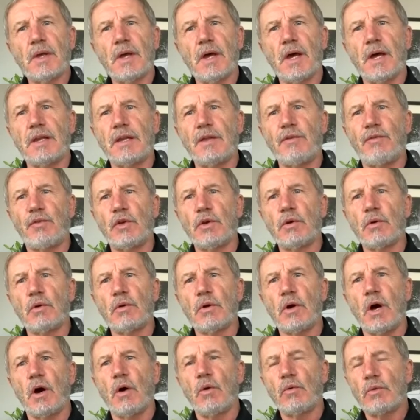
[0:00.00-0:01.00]
And if
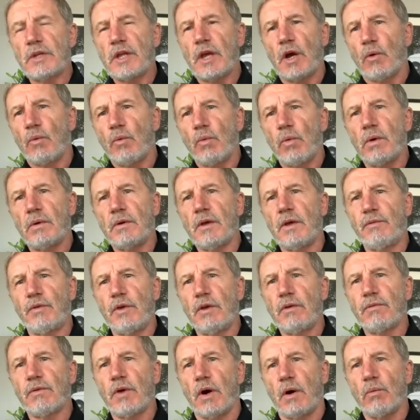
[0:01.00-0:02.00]

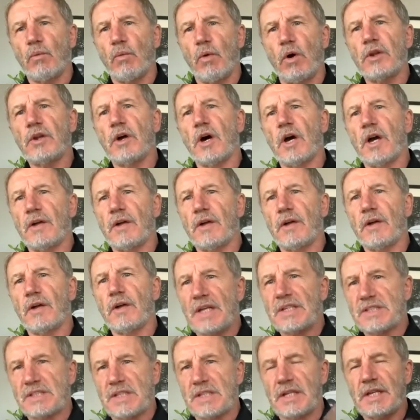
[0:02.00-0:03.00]
you've got one eye on the
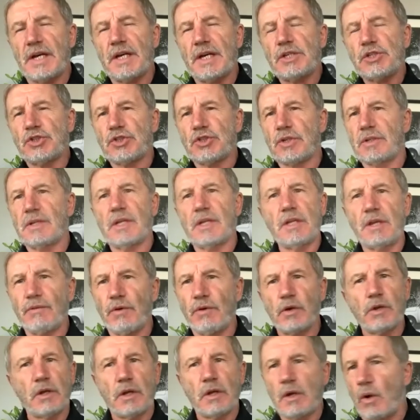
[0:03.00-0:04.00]
destination, then you've
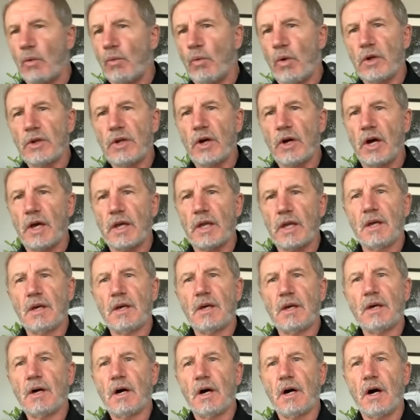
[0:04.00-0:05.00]
only got one eye
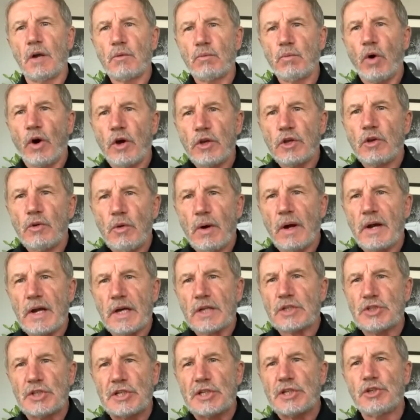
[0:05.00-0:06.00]
on what you are
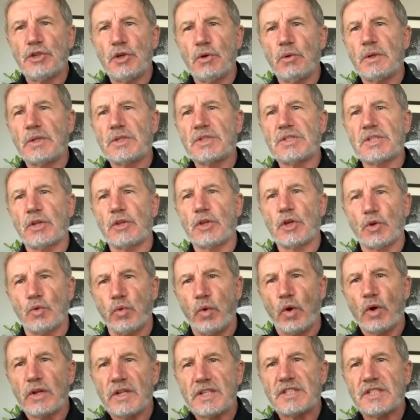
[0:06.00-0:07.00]
actually doing. So the
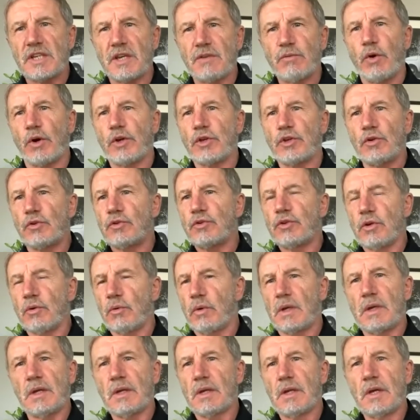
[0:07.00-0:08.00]
quality of what you're
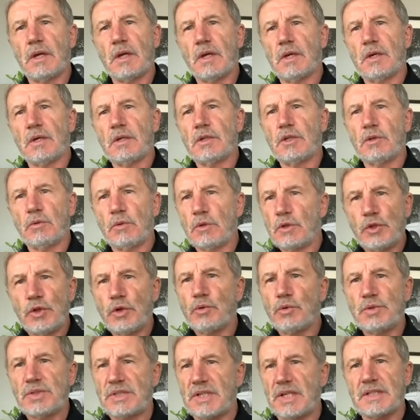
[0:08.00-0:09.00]
doing, you will
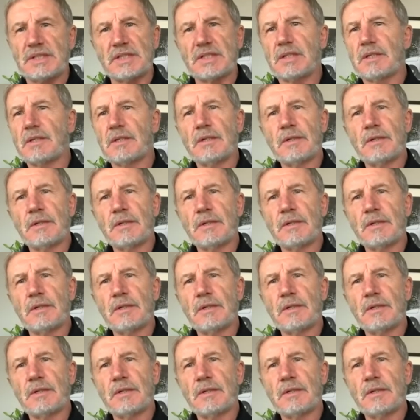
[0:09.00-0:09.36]
lose it.